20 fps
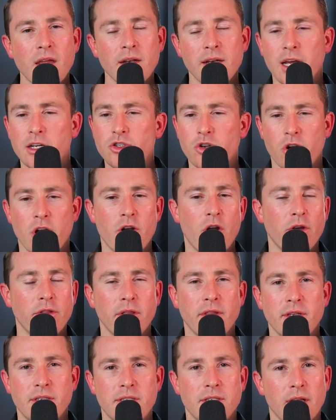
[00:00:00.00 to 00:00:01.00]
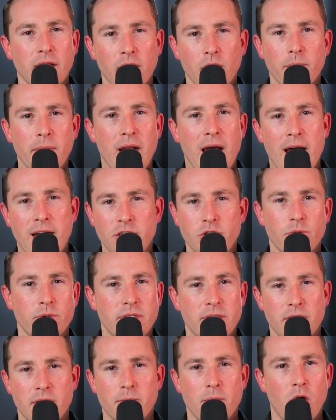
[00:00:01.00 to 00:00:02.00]
Now, John, I know that this is a little bit
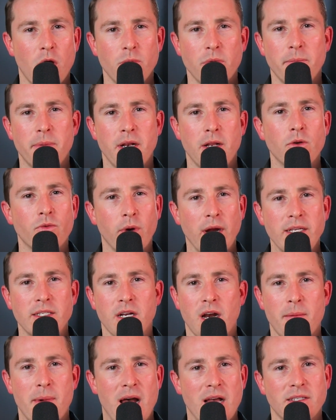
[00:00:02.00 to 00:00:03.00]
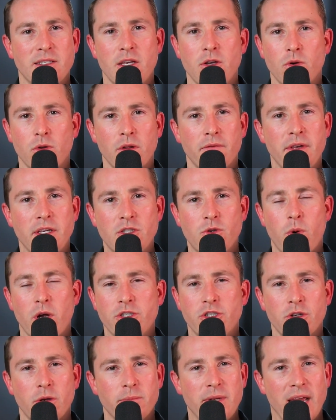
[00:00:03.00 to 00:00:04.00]
arduous at the moment, but the reason I'm asking all of these
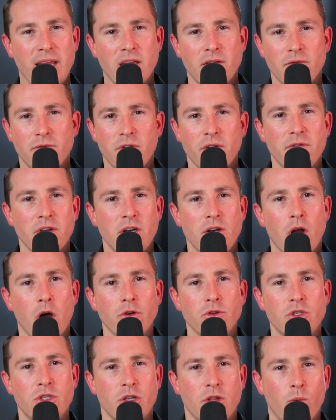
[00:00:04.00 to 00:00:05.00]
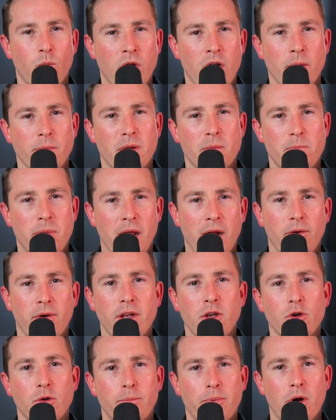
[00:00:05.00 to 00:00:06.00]
questions, I'm taking vivid notes so that when I'm
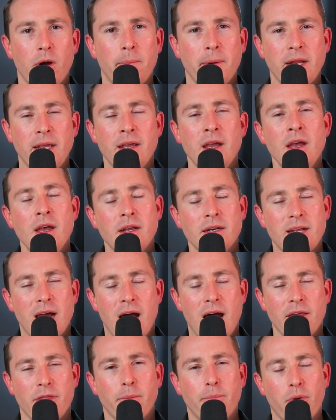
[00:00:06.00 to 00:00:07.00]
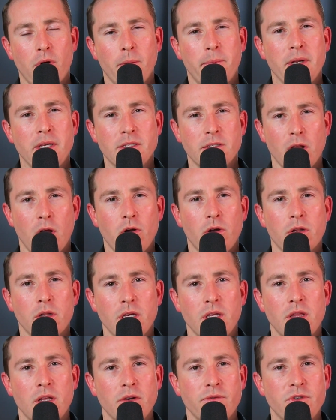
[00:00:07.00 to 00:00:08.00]
comparing your property to other properties
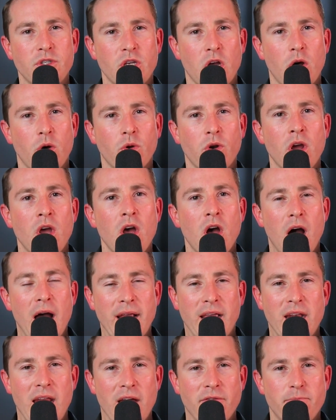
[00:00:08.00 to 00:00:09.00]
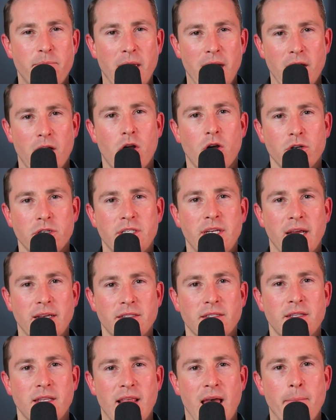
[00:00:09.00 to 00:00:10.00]
locally that have sold, I can have better
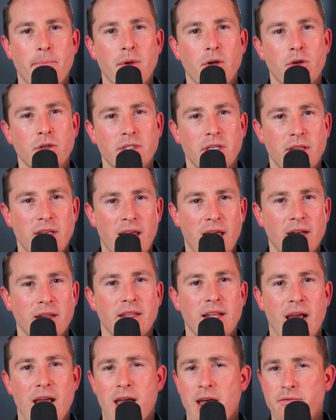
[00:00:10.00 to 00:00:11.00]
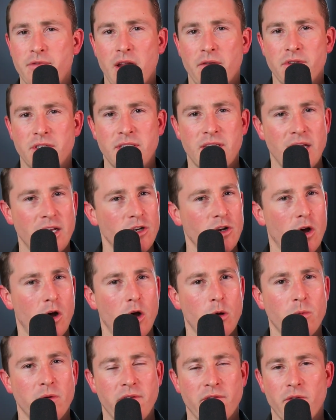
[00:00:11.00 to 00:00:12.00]
context to that because at the end of the day, I've never seen your
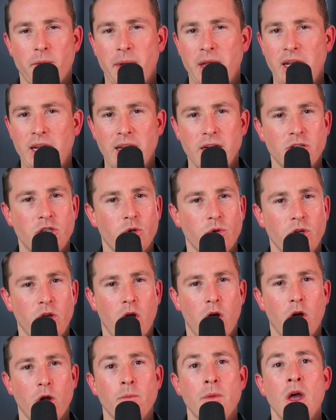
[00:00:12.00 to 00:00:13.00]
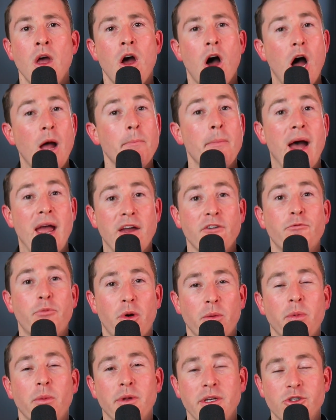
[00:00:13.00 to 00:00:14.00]
home. I've never been into your home. I may have
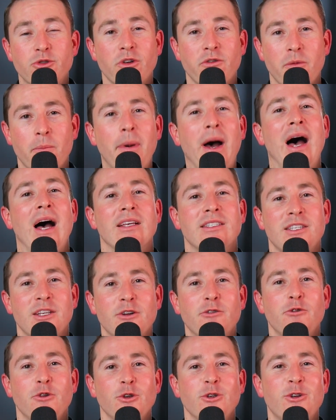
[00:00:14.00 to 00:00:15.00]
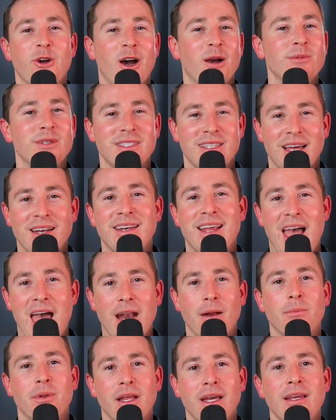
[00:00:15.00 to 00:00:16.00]
probably driven past it a few times, is
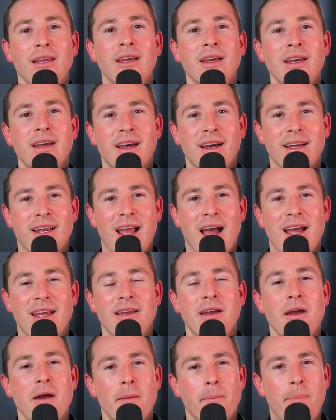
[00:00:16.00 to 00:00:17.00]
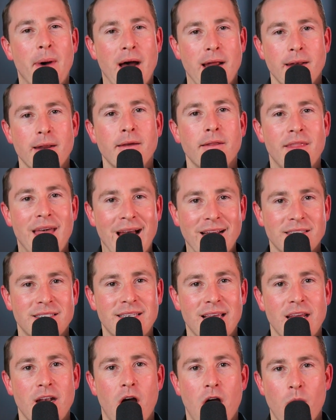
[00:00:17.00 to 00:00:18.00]
undoubtedly, okay? But that
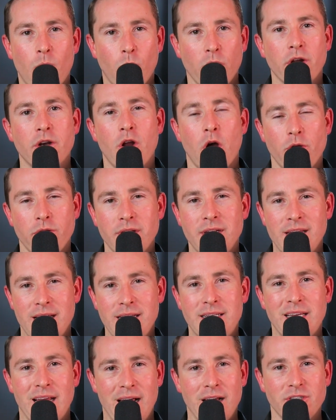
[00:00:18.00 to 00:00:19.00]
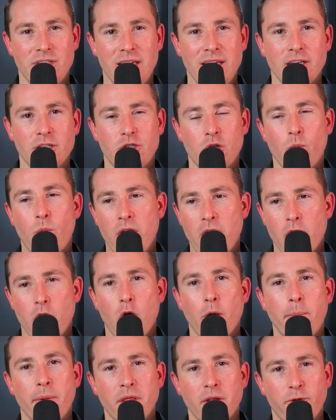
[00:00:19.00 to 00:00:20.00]
said, I want to know the details here. So when I
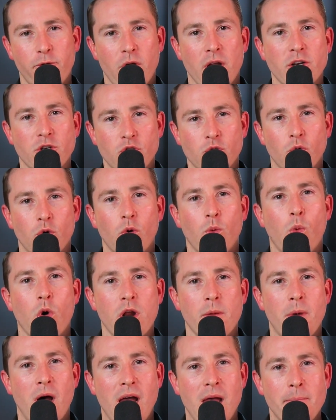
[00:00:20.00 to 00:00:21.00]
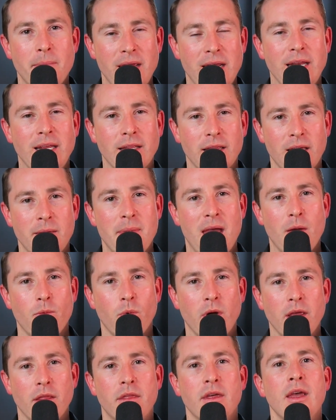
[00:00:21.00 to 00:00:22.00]
open the front door, what am I immediately met
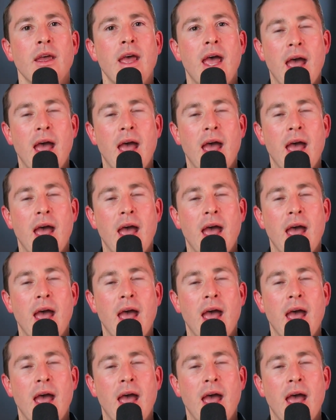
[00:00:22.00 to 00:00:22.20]
with?